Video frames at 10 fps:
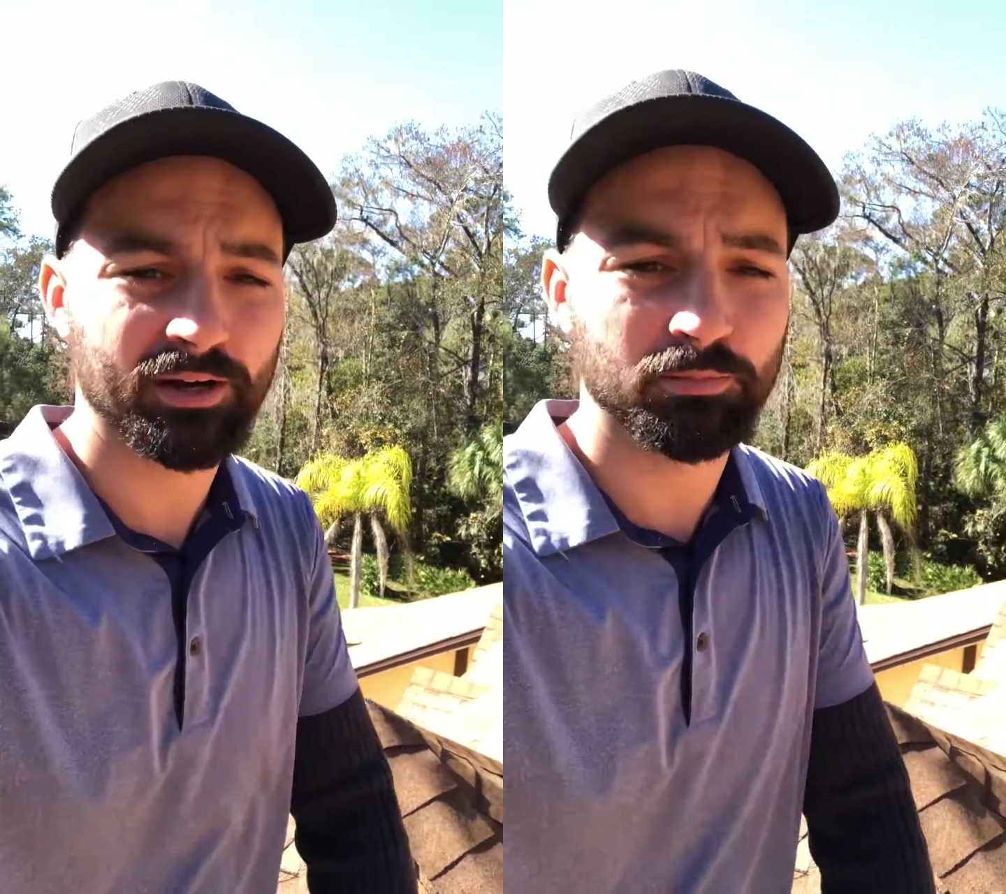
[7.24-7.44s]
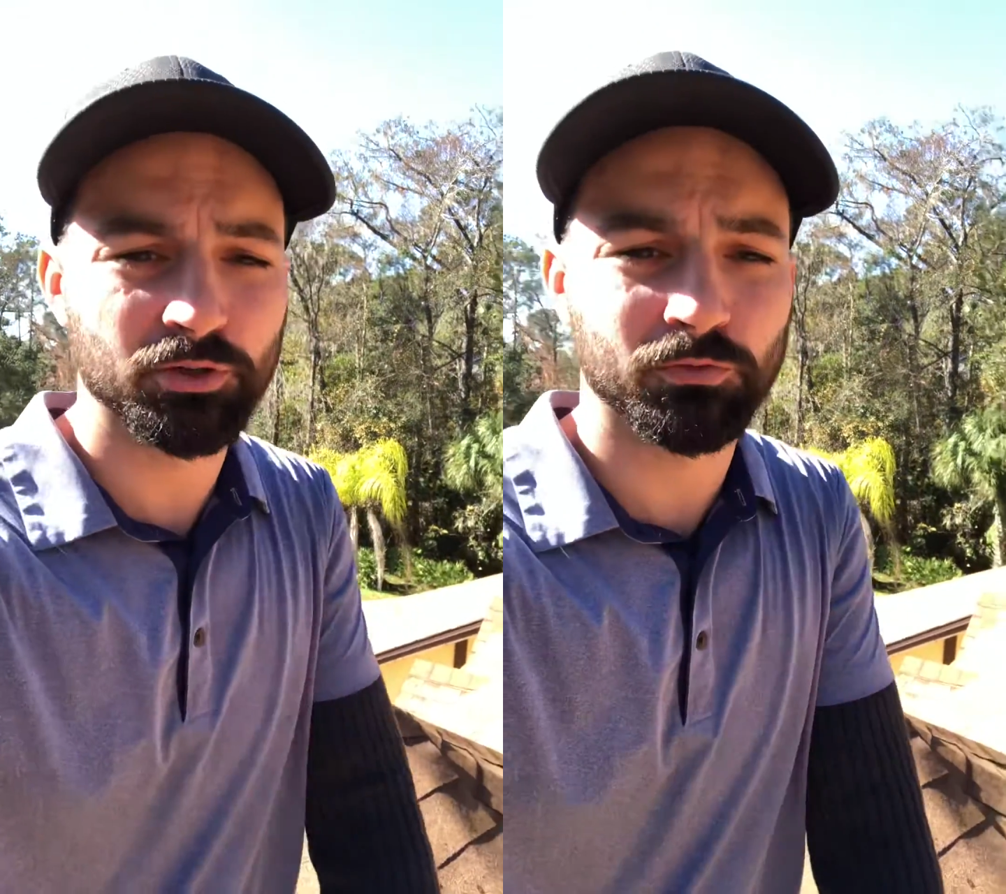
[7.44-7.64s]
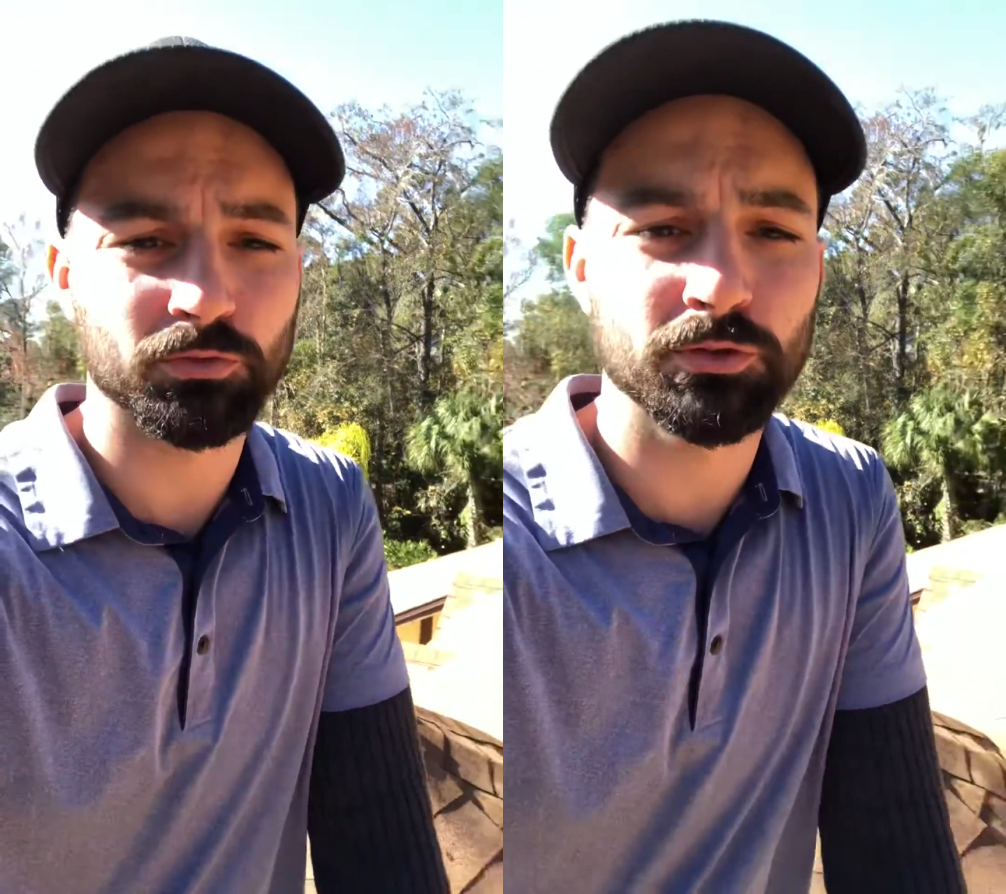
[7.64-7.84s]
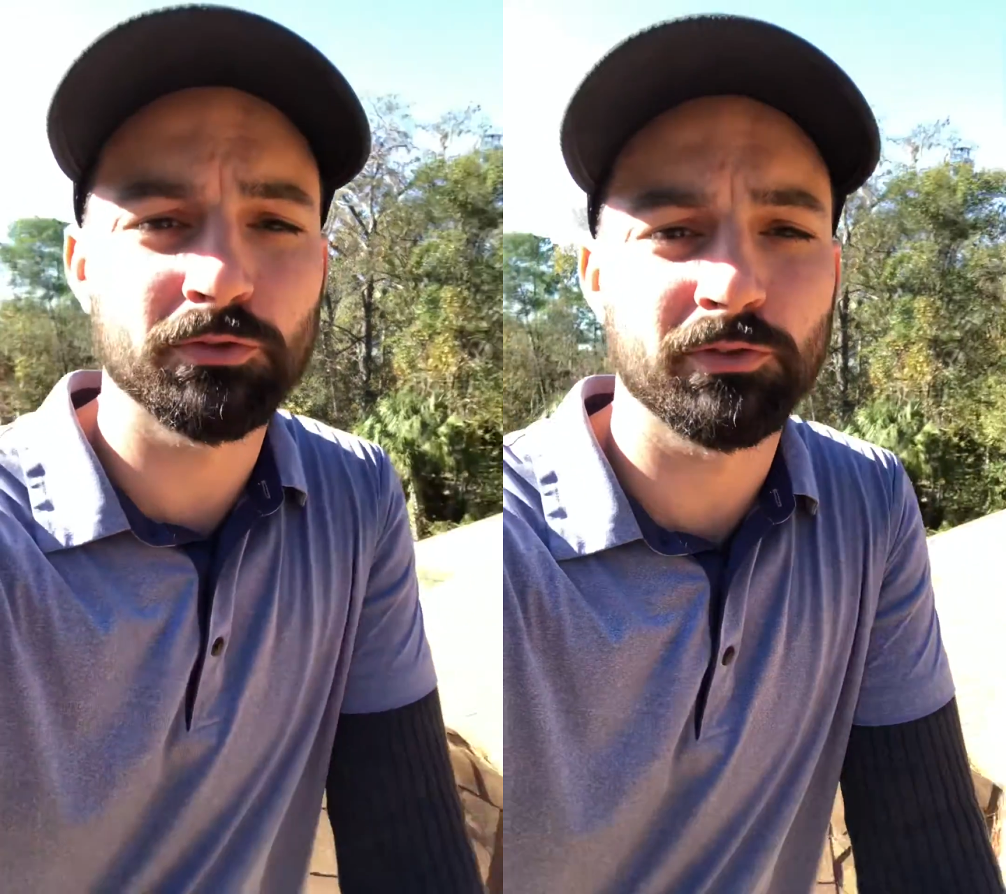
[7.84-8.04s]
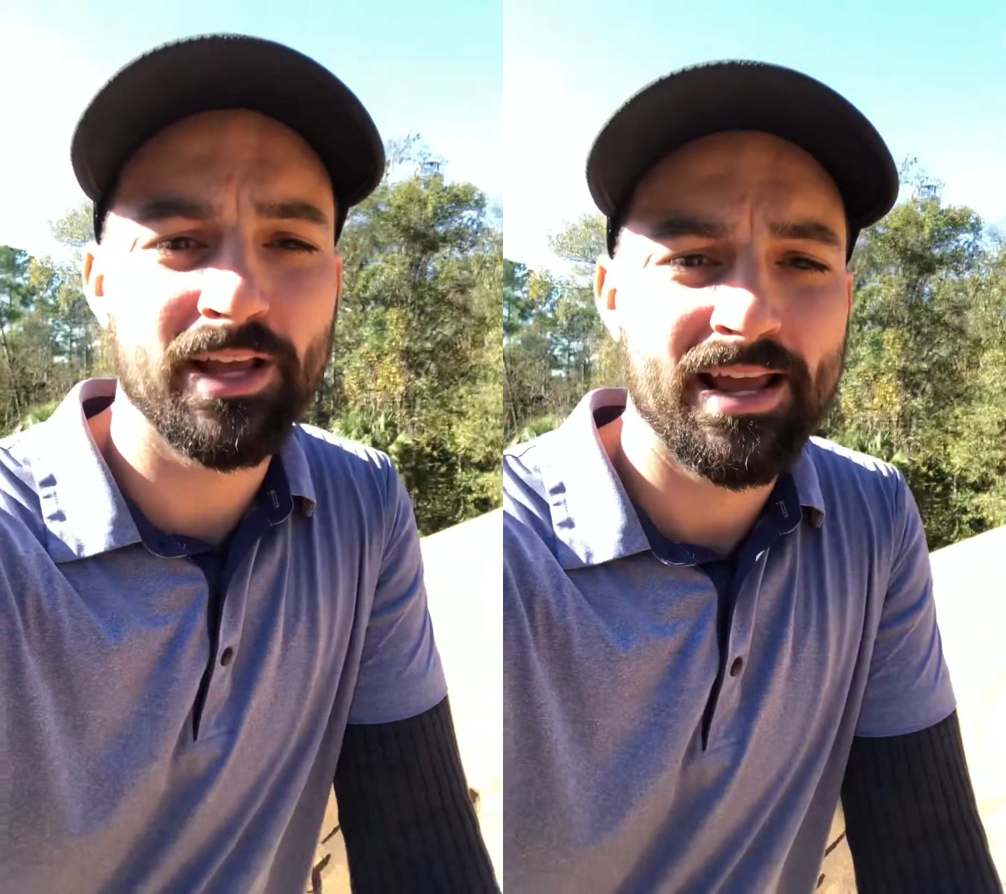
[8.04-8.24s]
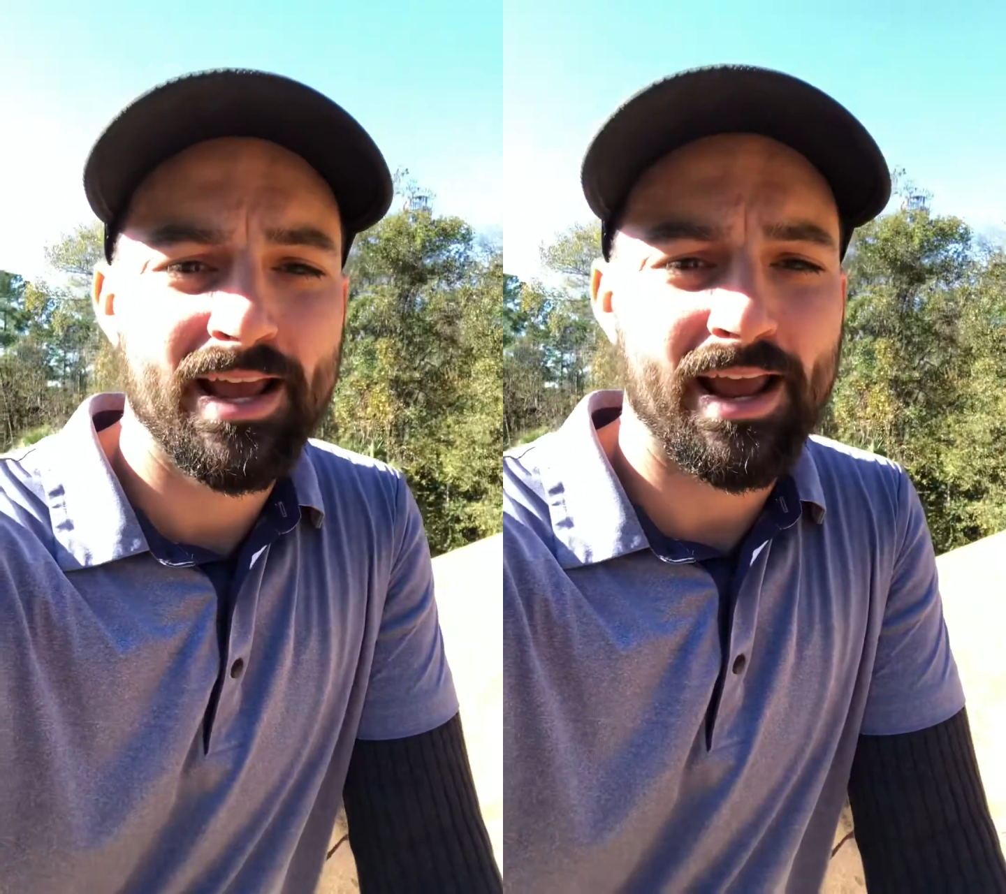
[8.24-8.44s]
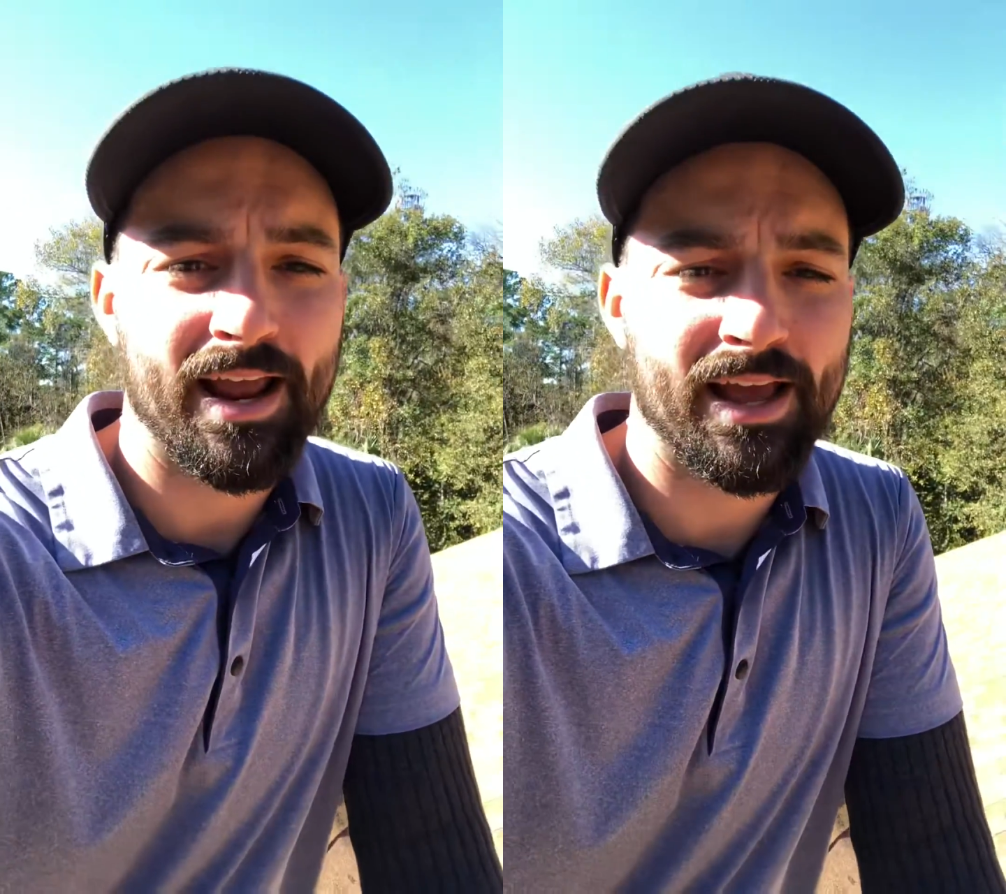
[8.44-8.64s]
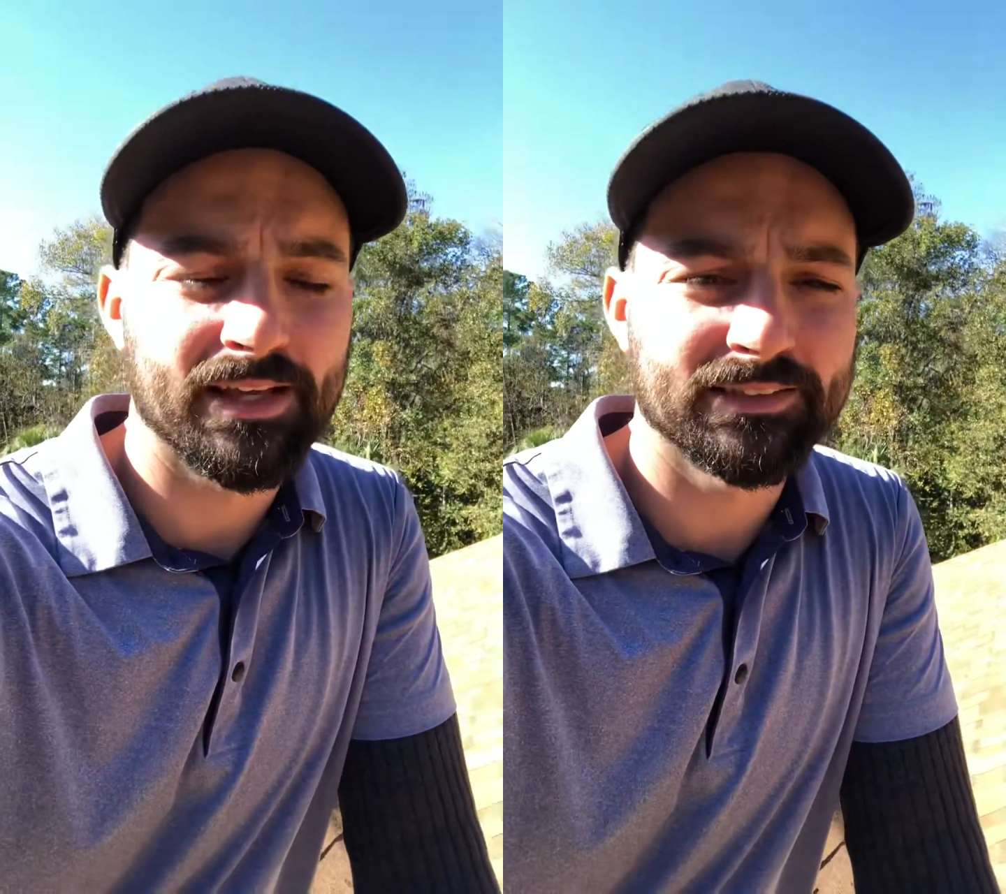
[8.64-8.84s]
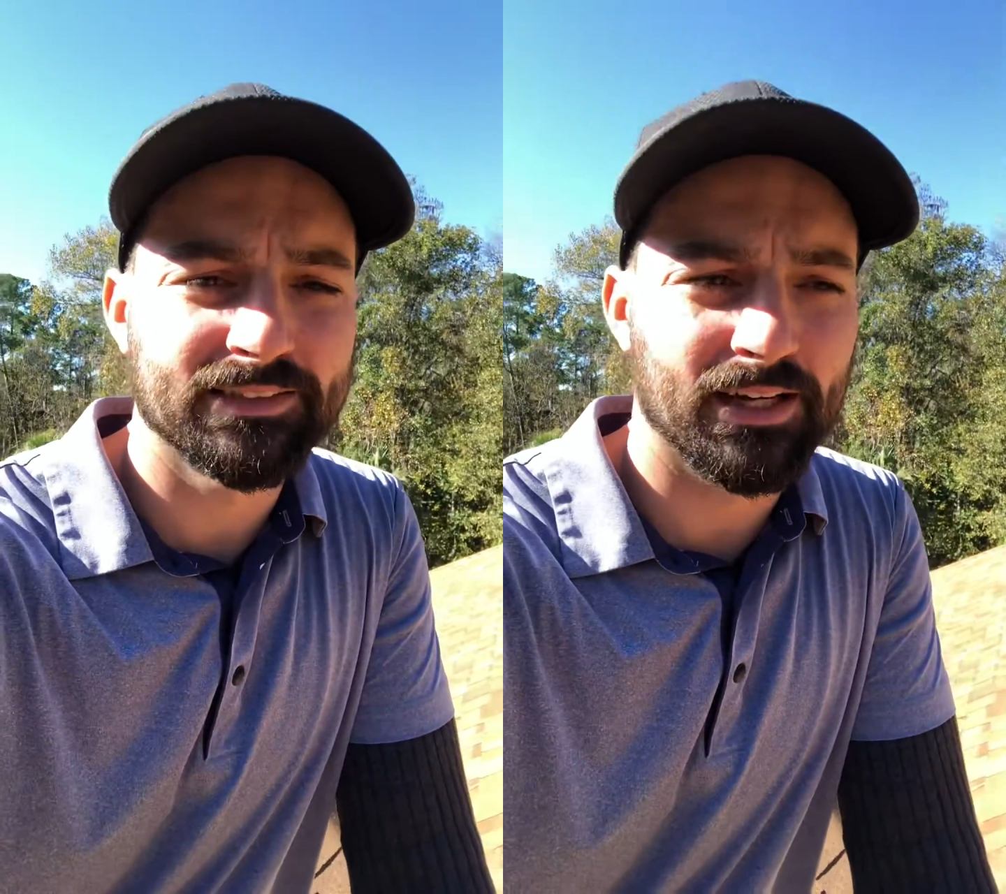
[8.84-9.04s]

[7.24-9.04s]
beautiful roof. And